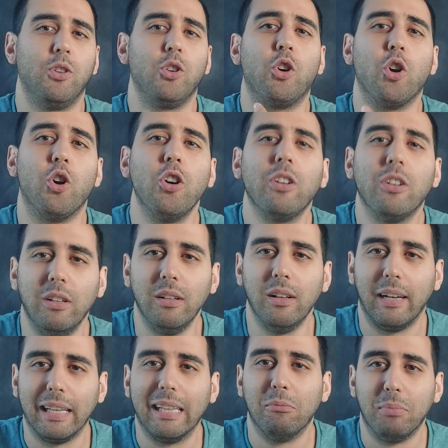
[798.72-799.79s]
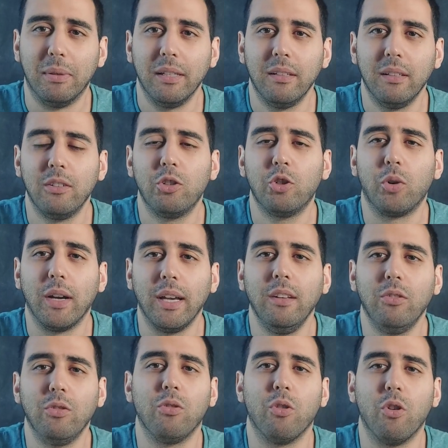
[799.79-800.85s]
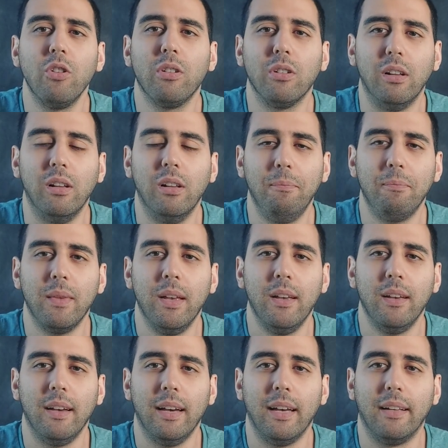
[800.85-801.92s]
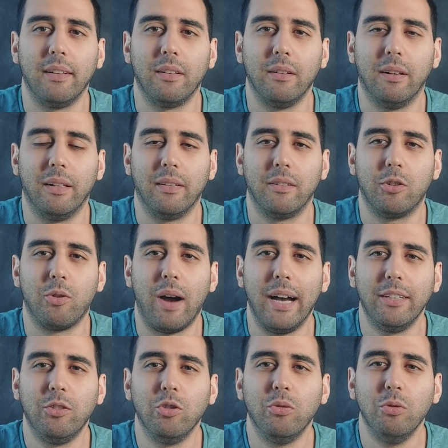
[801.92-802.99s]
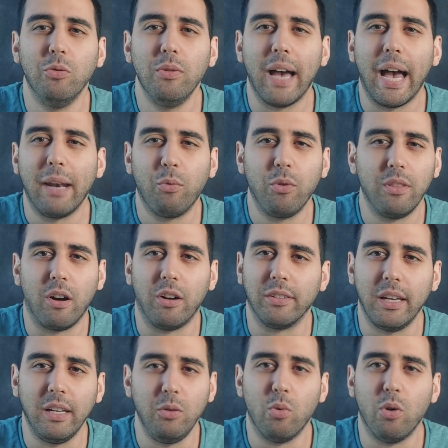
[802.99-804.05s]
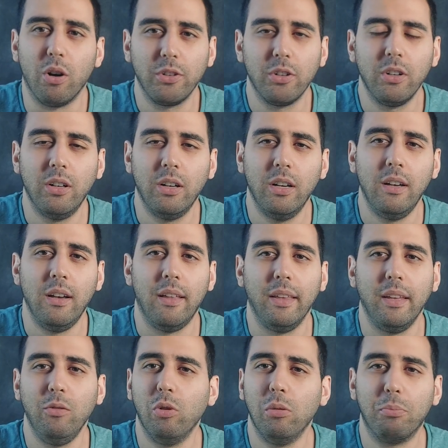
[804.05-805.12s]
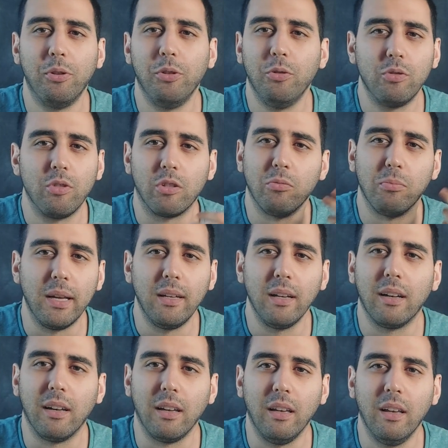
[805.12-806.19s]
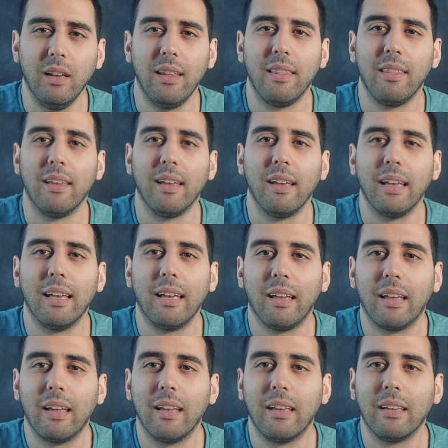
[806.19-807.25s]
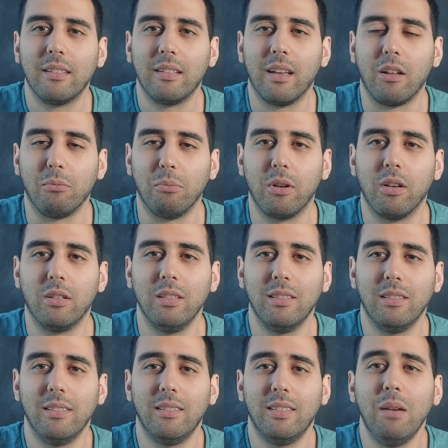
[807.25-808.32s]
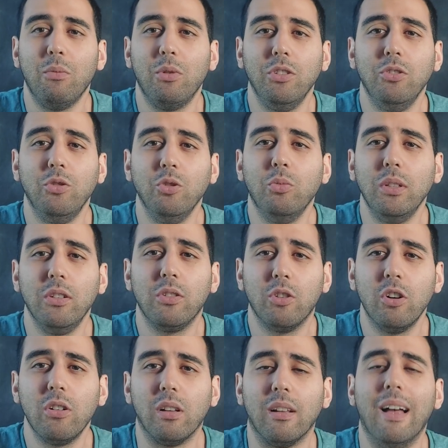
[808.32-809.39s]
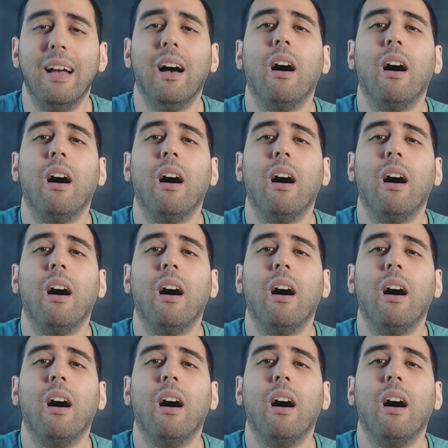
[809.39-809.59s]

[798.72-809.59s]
gurgle a little bit, train to gurgle, and try to do that without any water, and then you will produce automatically the R sound, because it's the same what you do when you gurgle.